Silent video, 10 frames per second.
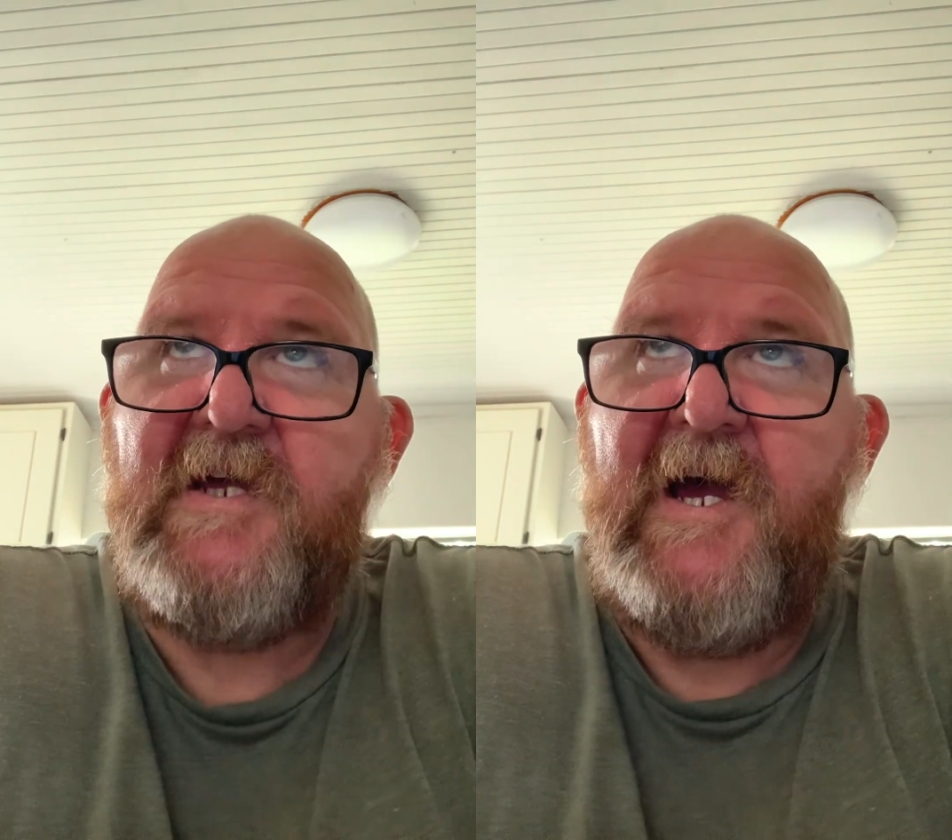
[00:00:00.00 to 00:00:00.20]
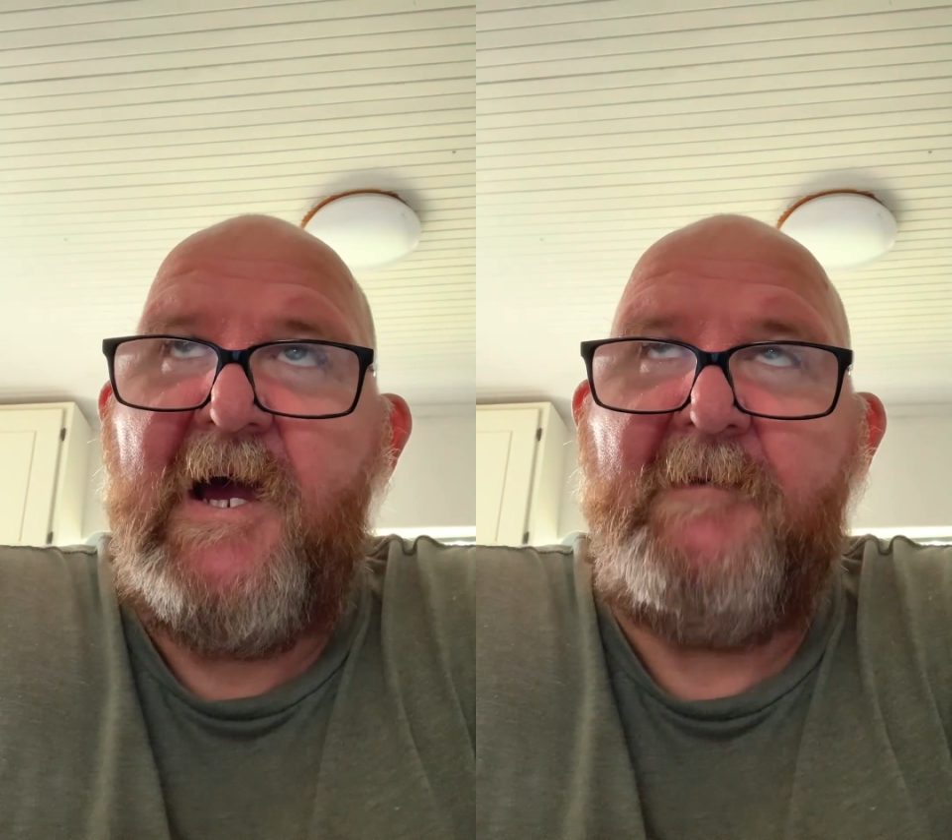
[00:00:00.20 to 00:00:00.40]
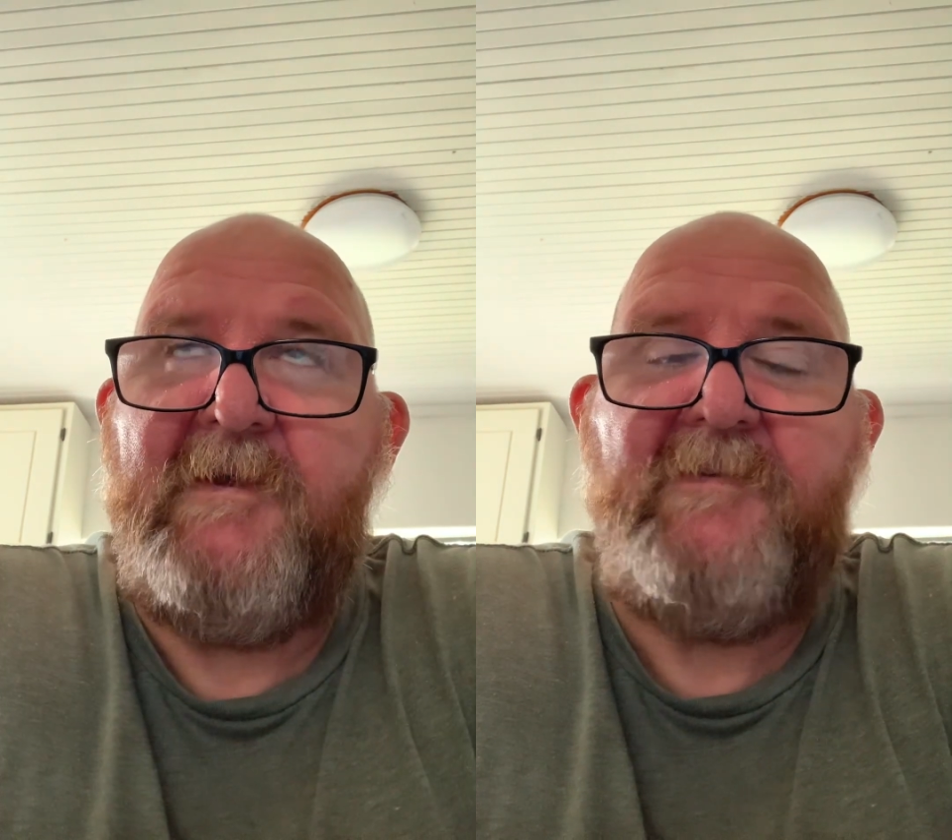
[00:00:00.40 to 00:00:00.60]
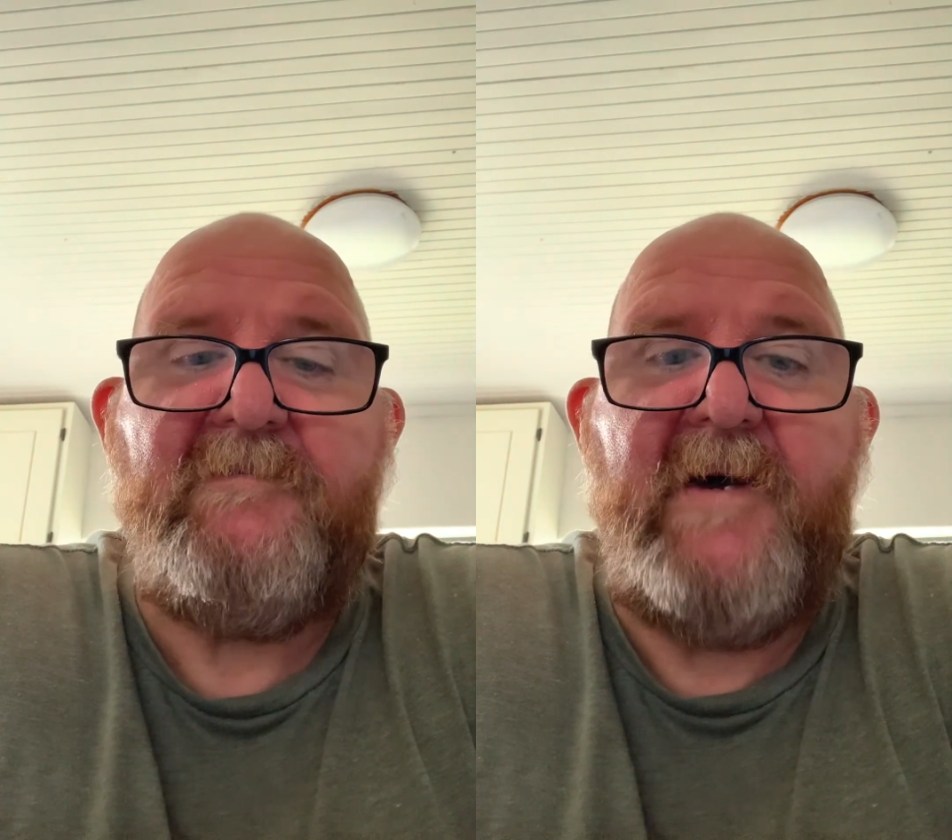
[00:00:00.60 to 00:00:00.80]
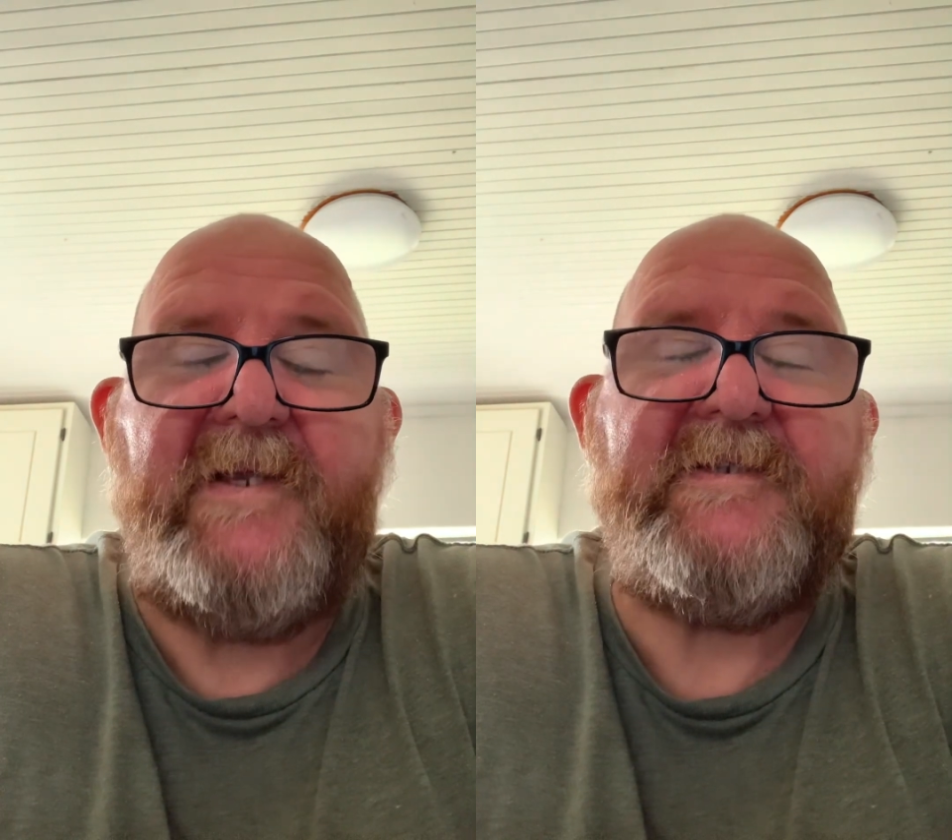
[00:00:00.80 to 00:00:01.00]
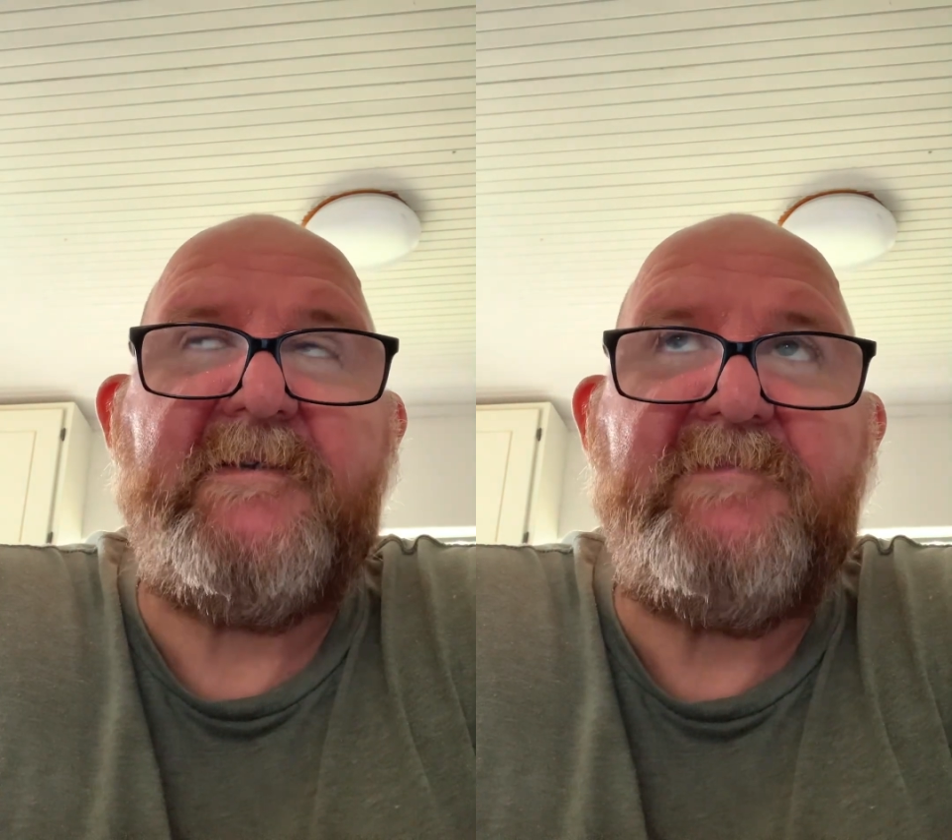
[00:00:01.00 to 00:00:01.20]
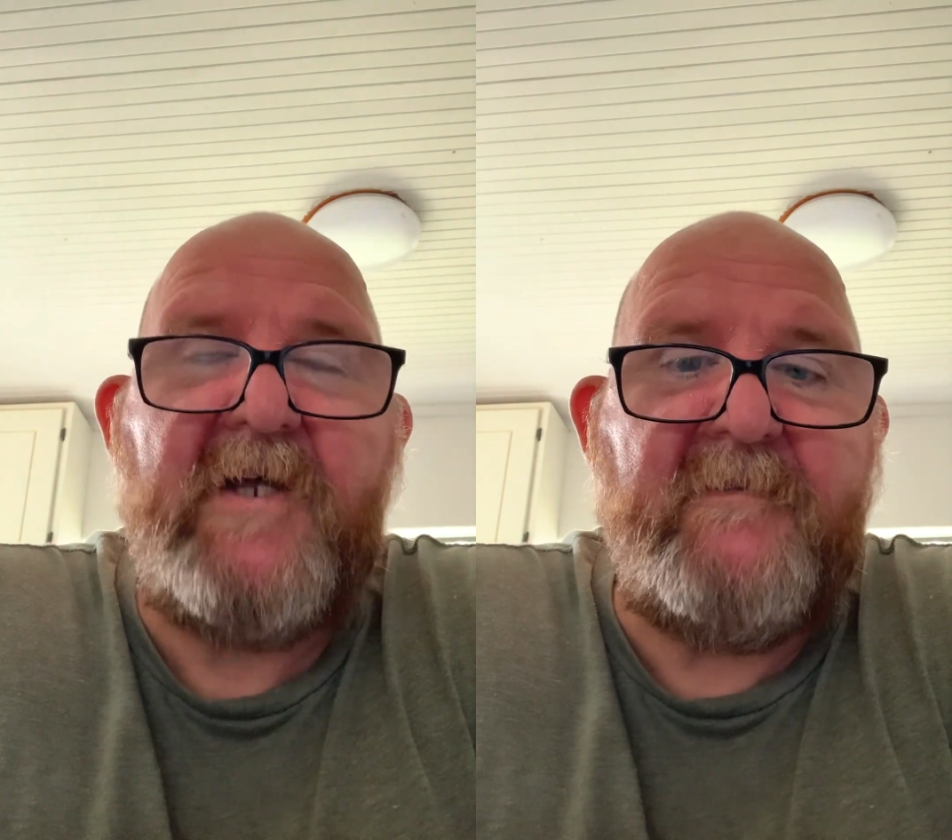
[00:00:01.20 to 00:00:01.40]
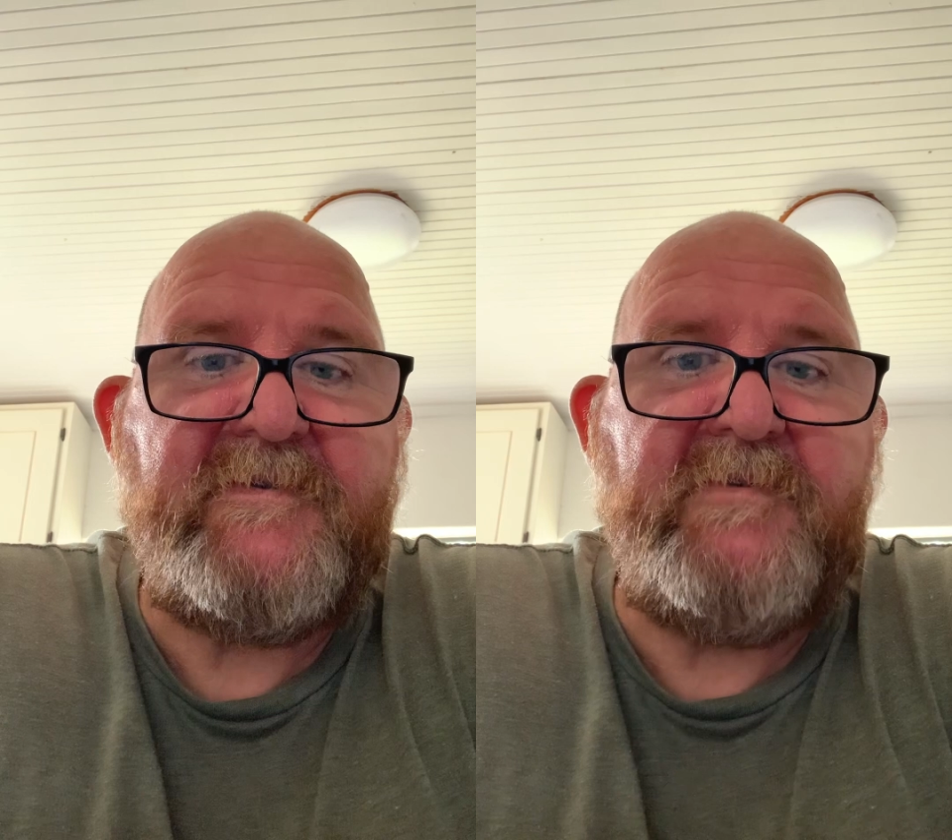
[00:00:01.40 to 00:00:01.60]
even months
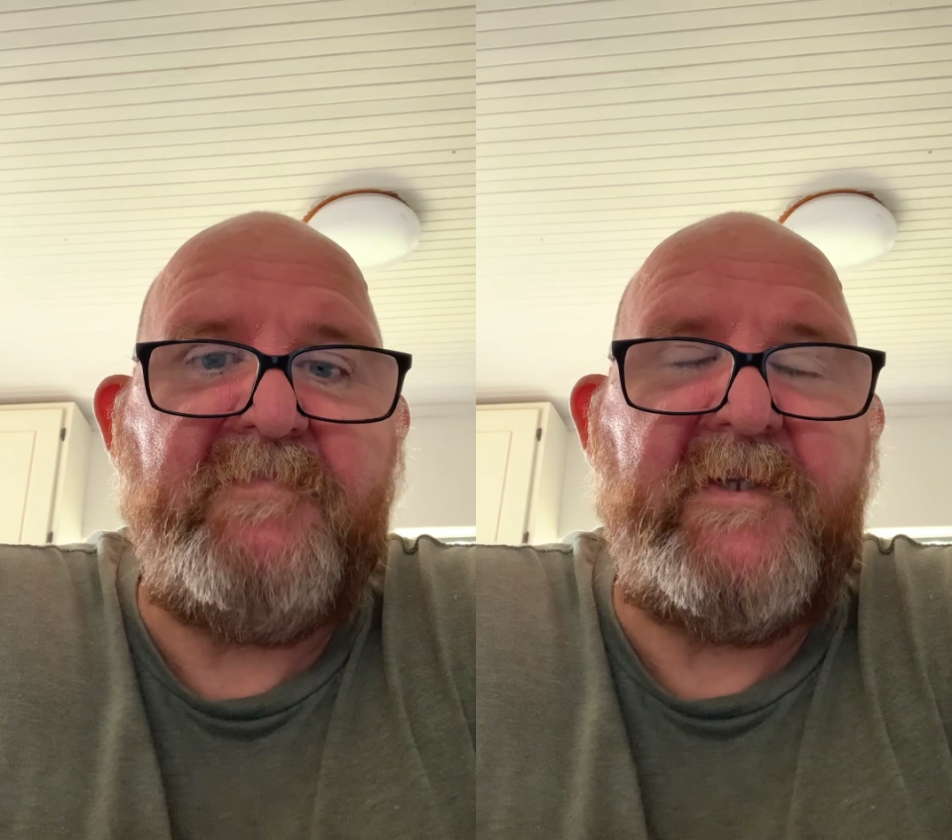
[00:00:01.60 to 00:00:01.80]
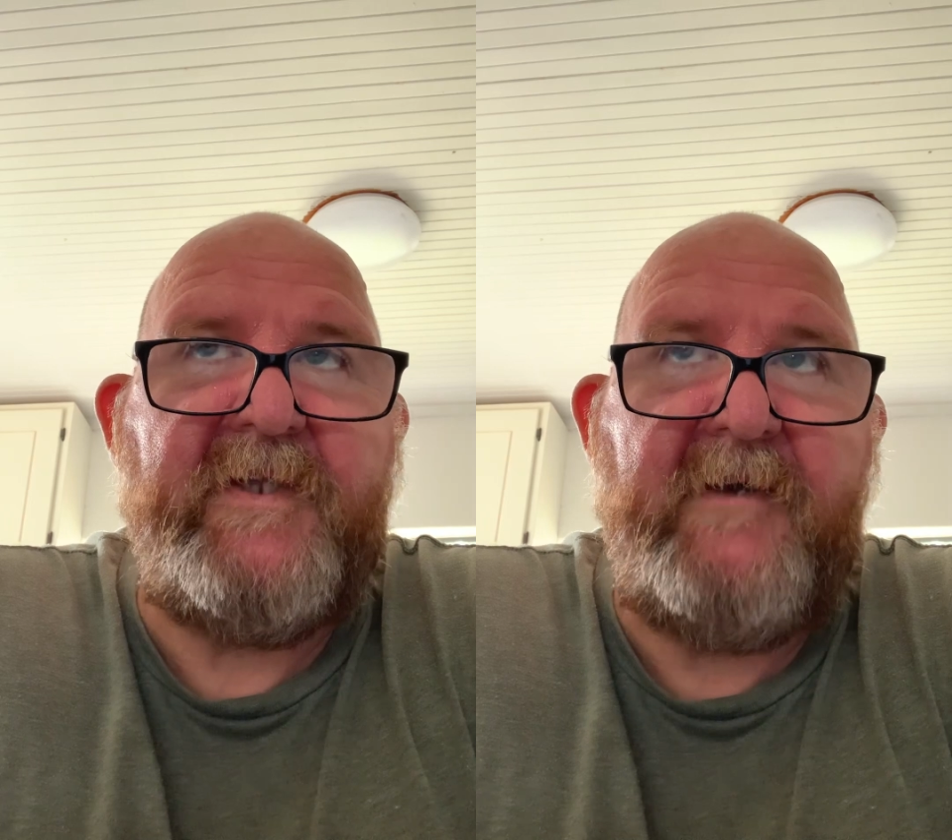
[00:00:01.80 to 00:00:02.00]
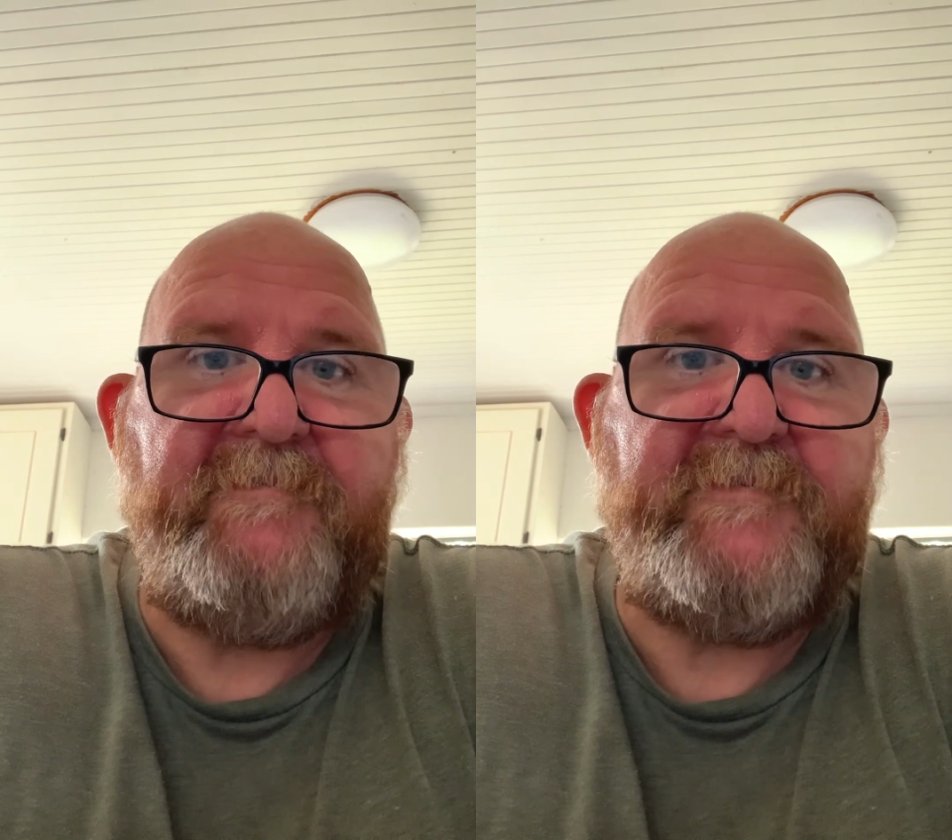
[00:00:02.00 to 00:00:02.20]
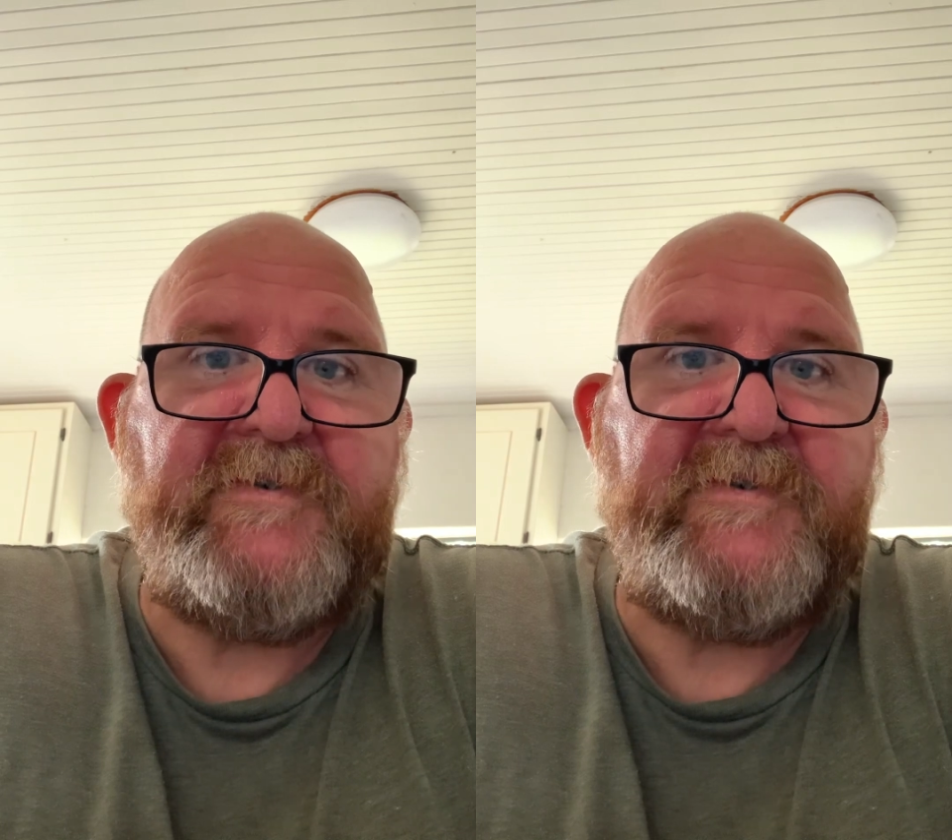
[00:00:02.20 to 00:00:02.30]
sometimes to build up